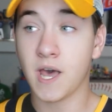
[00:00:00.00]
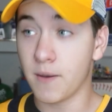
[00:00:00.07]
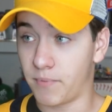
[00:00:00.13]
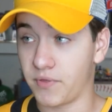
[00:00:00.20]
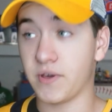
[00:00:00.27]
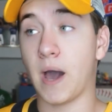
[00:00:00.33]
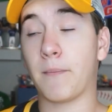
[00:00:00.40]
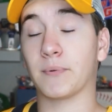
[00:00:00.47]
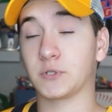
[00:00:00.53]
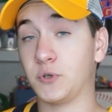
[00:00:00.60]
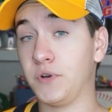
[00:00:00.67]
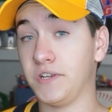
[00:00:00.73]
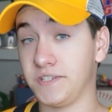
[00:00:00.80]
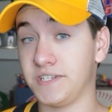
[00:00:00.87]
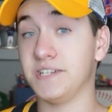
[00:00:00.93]
But the
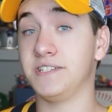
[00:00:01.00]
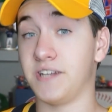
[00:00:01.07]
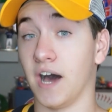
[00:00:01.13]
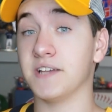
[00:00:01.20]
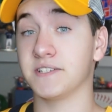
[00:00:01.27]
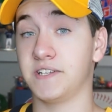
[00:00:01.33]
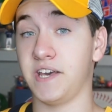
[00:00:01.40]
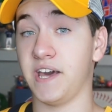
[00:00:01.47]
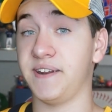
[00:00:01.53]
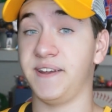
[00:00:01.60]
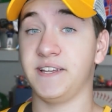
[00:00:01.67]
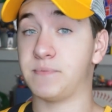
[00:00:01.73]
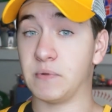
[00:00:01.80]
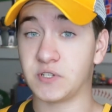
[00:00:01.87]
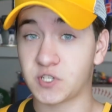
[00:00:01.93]
opportunities he does get,
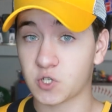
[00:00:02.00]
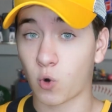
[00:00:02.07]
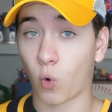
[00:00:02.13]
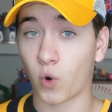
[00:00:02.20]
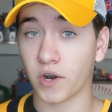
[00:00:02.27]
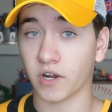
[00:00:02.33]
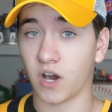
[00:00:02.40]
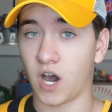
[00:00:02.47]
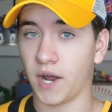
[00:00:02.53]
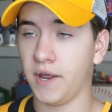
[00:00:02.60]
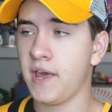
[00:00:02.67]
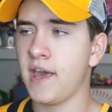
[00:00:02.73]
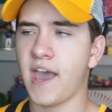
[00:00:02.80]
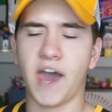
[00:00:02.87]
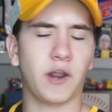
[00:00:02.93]
he's been scoring on,
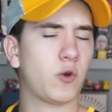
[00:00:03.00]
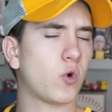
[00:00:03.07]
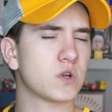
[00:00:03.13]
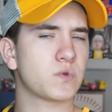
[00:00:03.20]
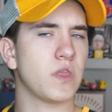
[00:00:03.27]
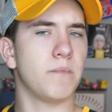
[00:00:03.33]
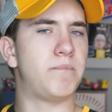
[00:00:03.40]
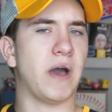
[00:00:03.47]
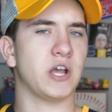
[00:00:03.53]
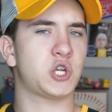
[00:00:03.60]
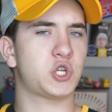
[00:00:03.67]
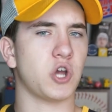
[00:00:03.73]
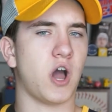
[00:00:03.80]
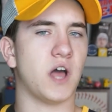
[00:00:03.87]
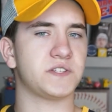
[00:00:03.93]
and of course, one of the best
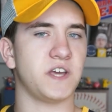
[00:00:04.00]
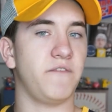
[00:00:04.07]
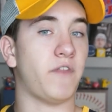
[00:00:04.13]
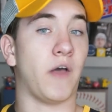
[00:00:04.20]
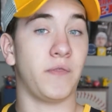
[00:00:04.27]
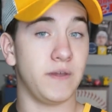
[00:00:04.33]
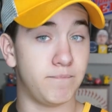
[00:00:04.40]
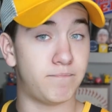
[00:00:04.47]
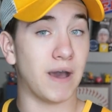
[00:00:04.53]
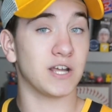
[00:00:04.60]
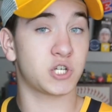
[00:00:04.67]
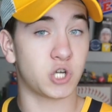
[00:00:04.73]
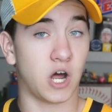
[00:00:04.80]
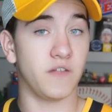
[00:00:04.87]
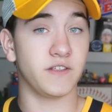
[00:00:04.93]
shots, if not the
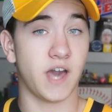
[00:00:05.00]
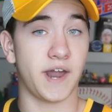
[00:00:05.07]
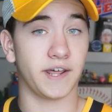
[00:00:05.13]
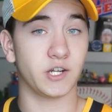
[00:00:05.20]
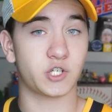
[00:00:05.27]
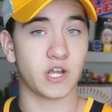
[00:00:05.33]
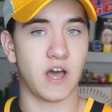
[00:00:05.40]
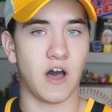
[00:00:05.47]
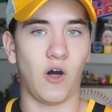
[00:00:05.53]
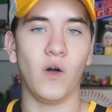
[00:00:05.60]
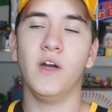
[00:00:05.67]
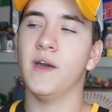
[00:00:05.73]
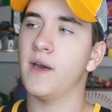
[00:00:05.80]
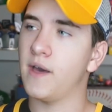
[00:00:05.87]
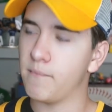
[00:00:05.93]
best shot in the NHL,
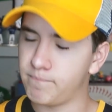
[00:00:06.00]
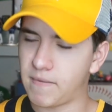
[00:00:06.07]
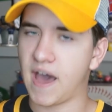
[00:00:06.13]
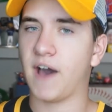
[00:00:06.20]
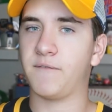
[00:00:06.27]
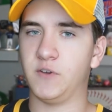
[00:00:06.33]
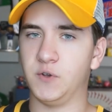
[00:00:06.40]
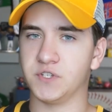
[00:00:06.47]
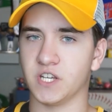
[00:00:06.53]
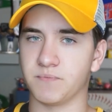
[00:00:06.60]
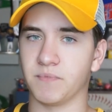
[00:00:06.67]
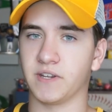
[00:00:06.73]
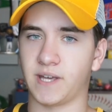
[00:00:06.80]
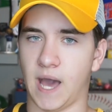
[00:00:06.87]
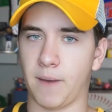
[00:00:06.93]
Matthews has
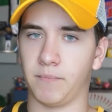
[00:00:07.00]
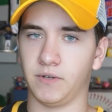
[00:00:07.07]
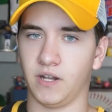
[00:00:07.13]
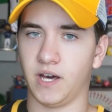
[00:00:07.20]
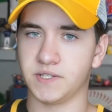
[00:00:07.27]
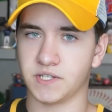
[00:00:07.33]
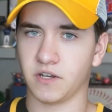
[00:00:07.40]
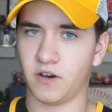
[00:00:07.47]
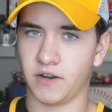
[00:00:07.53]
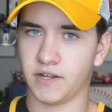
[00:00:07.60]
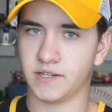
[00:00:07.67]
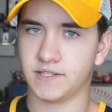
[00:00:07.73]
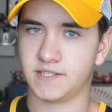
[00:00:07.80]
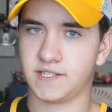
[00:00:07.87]
been capitalizing on it.